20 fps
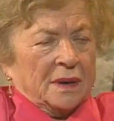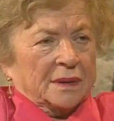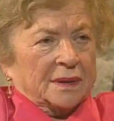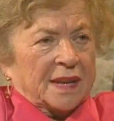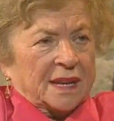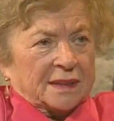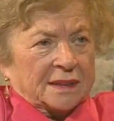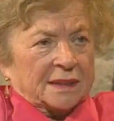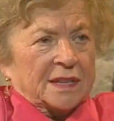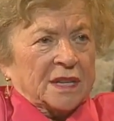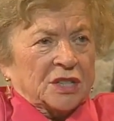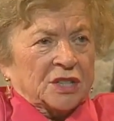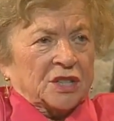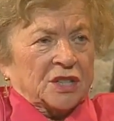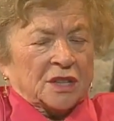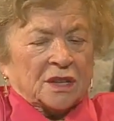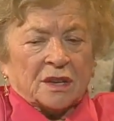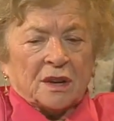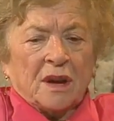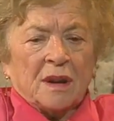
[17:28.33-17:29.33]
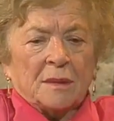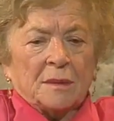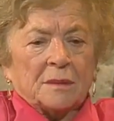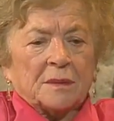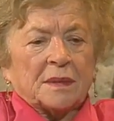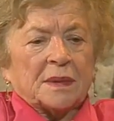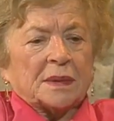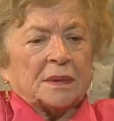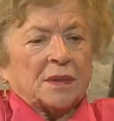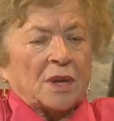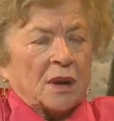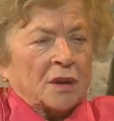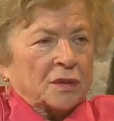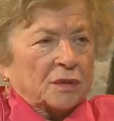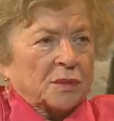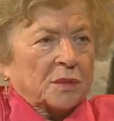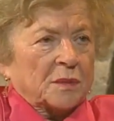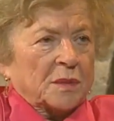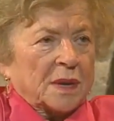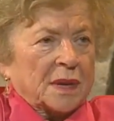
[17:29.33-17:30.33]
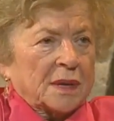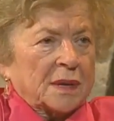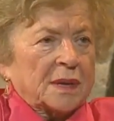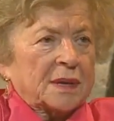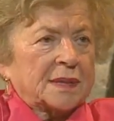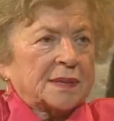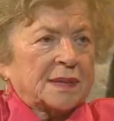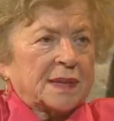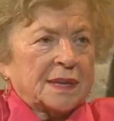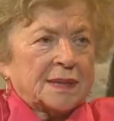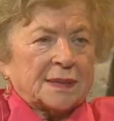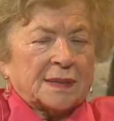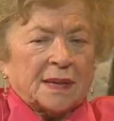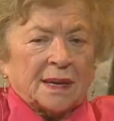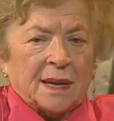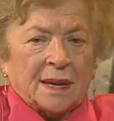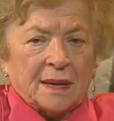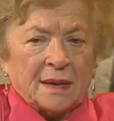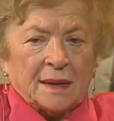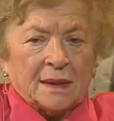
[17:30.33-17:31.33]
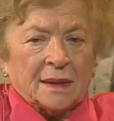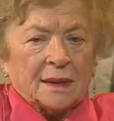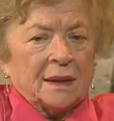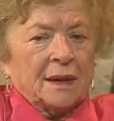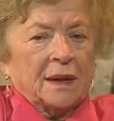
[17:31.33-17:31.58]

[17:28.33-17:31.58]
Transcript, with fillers: That teacher come and talk to me. He says, Leah,